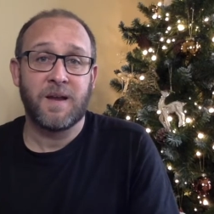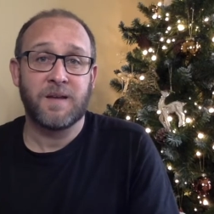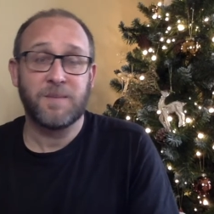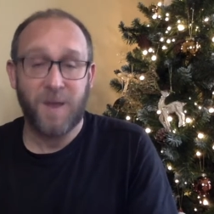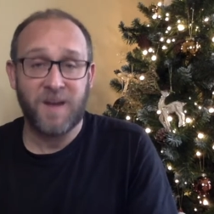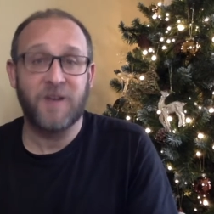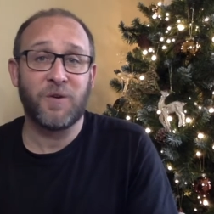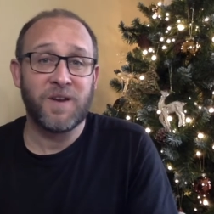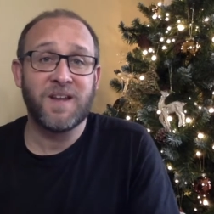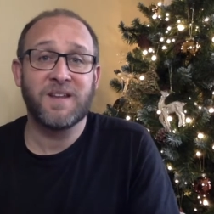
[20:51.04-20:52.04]
depending
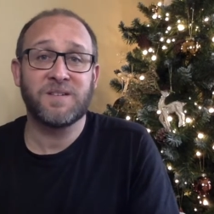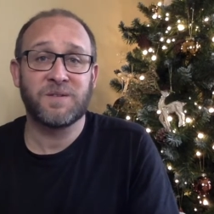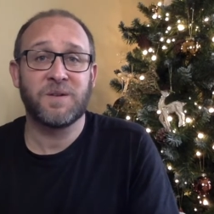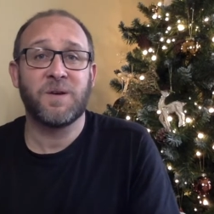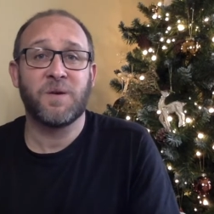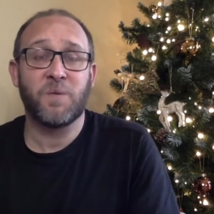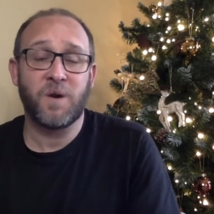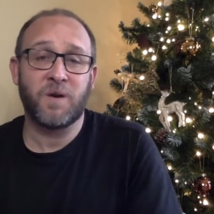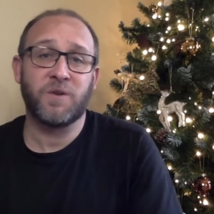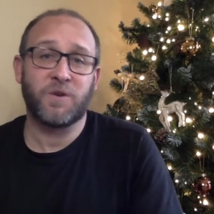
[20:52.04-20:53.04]
on his
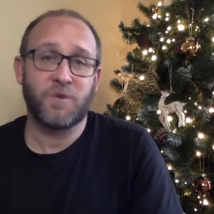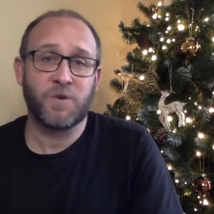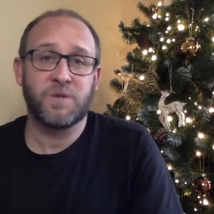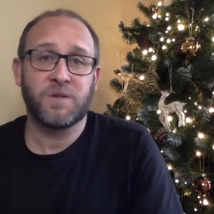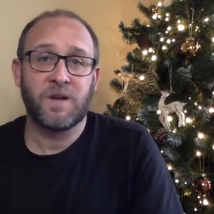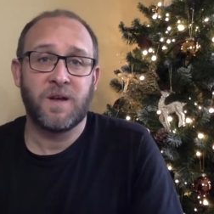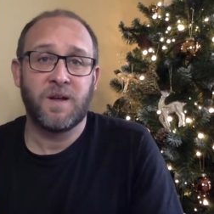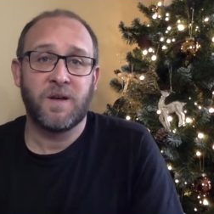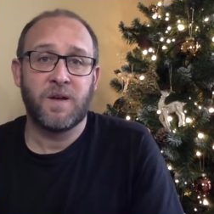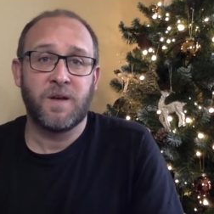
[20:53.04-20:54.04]
work on the cross
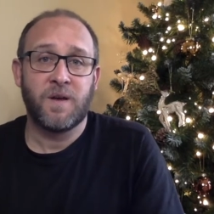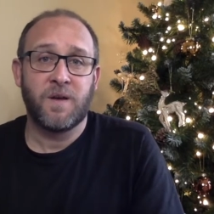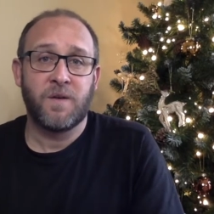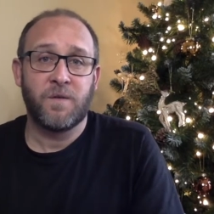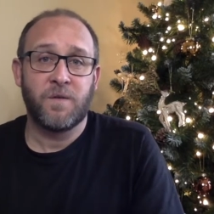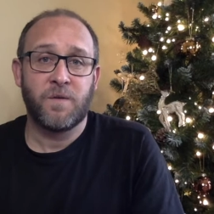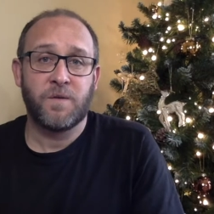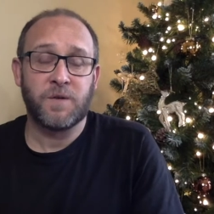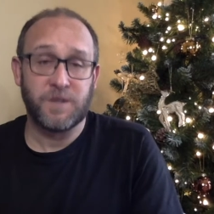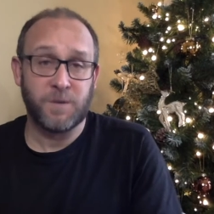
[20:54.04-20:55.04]

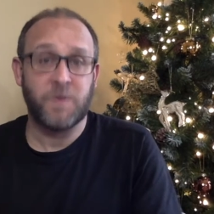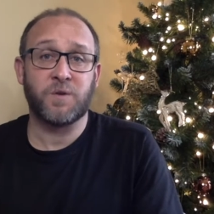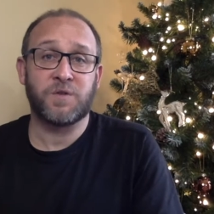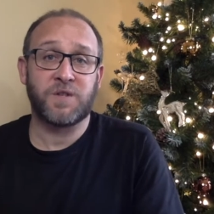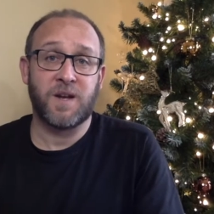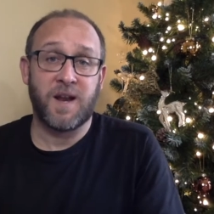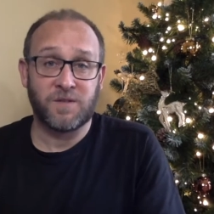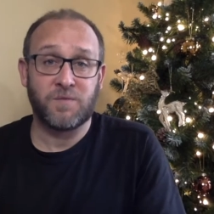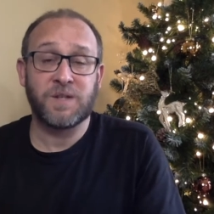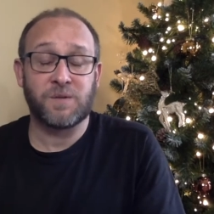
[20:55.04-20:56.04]
to deal with your sin and
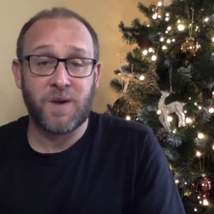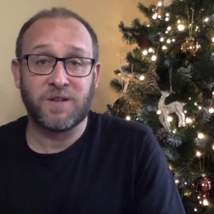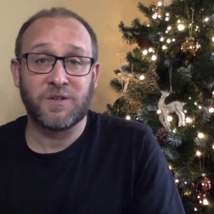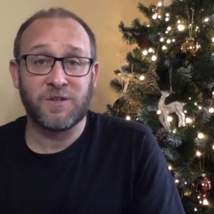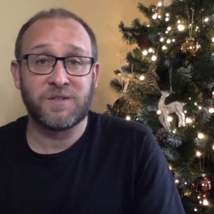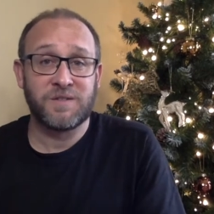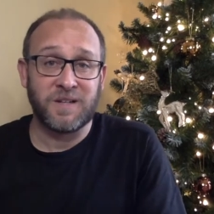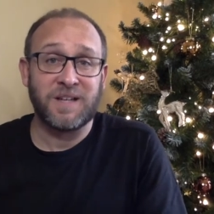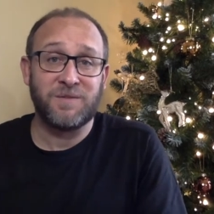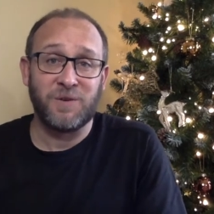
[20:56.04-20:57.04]
his resurrection
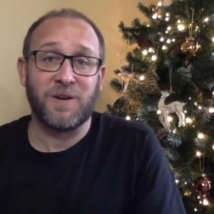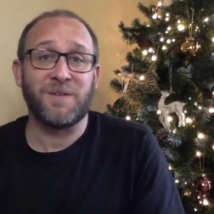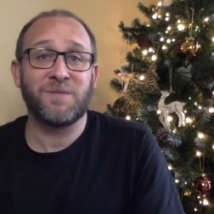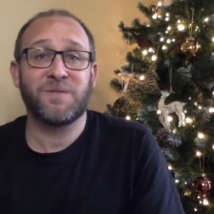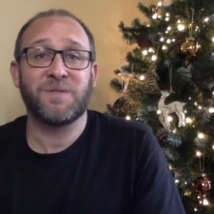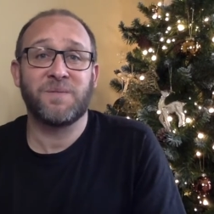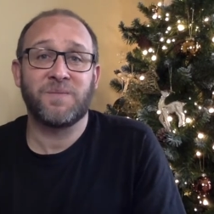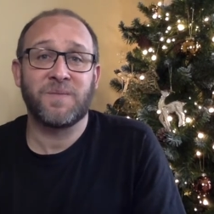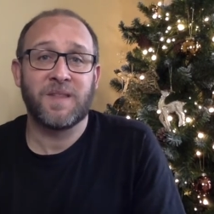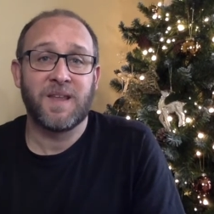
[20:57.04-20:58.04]
to give you life.
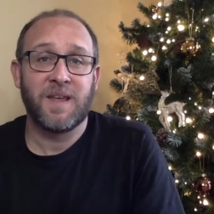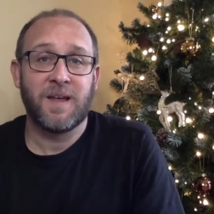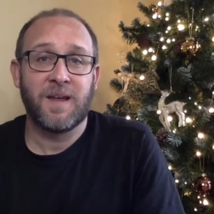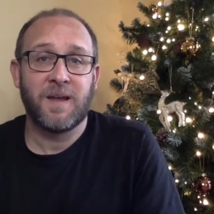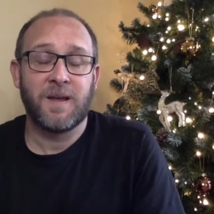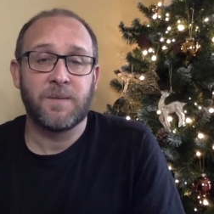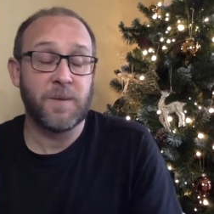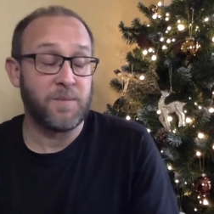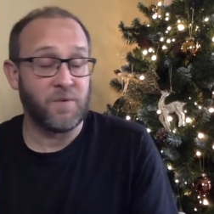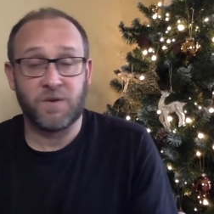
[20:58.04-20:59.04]

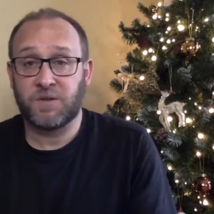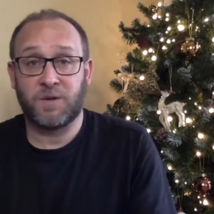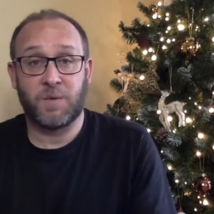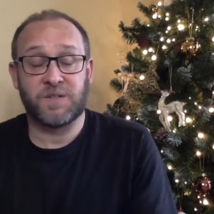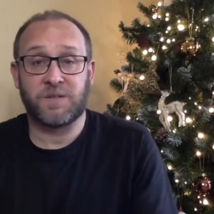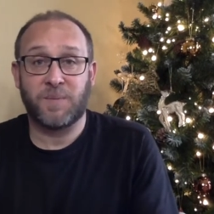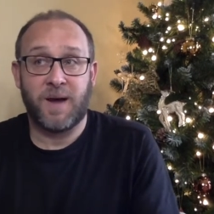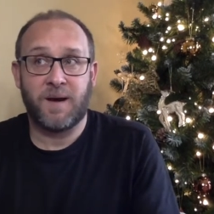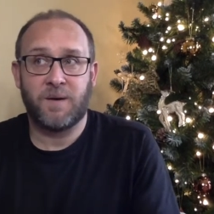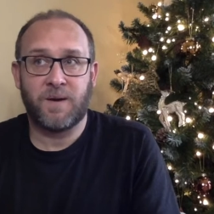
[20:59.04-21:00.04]
Maybe you're asking the question, but
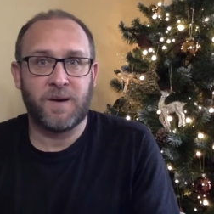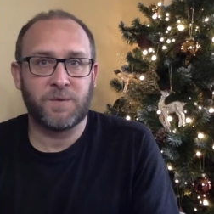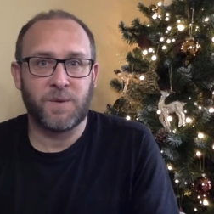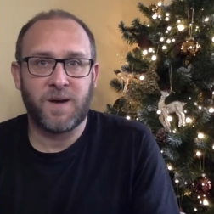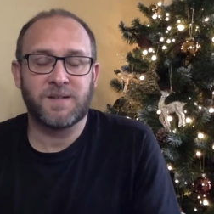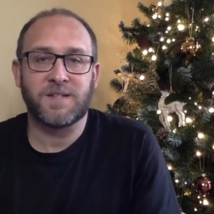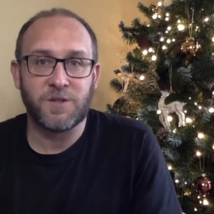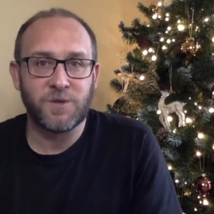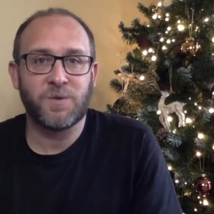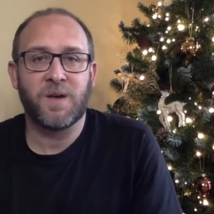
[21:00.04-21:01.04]
how, how do I actually
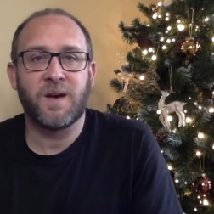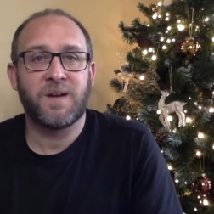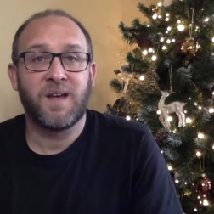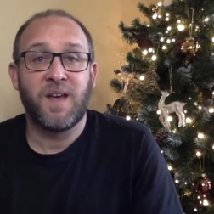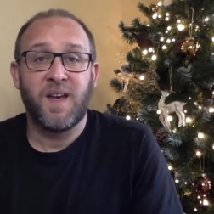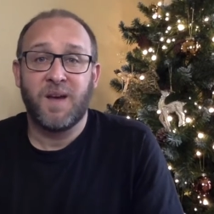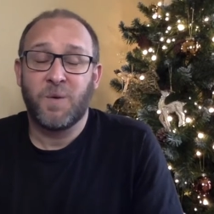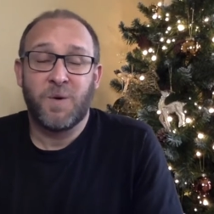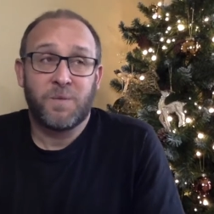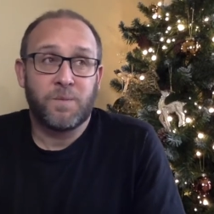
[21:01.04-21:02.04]
do that?
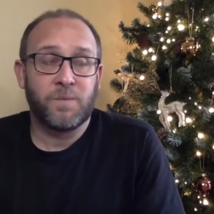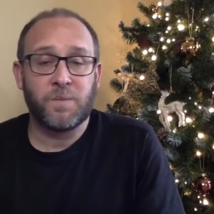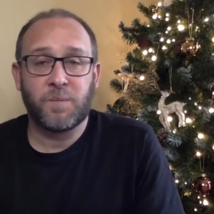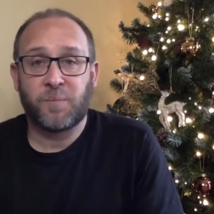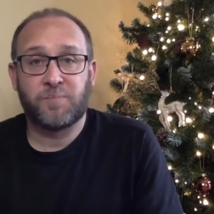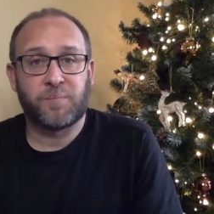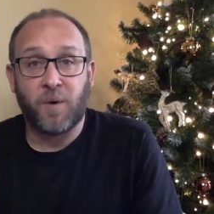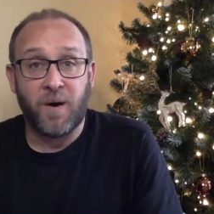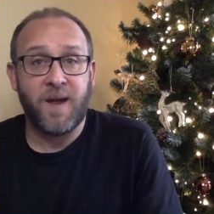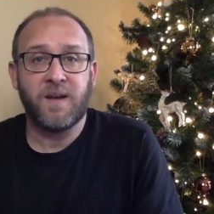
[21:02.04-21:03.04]
Well,
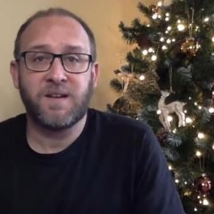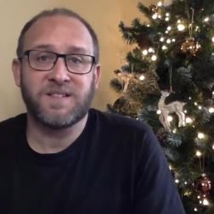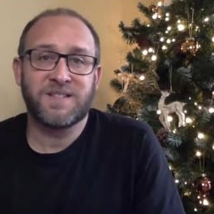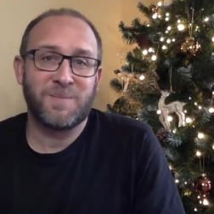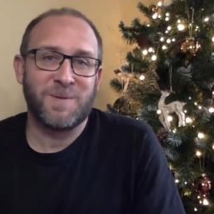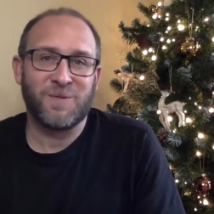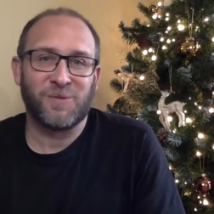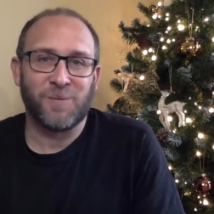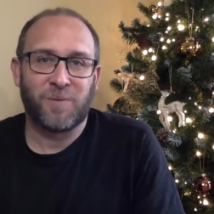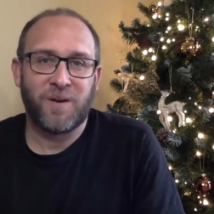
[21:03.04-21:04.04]
prayer, it's simply
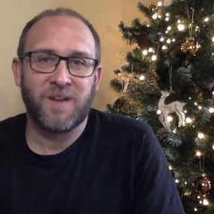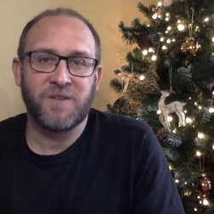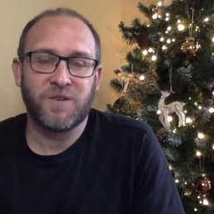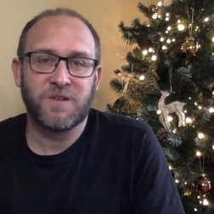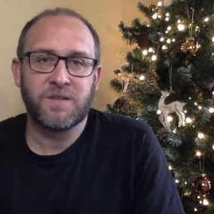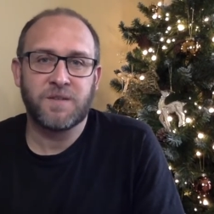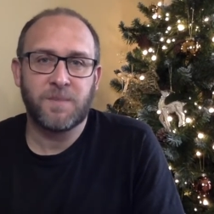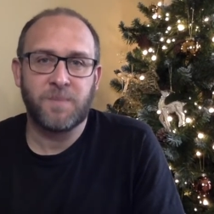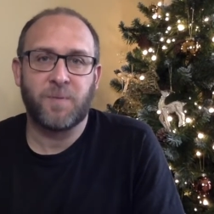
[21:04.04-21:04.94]
through prayer. You can just simply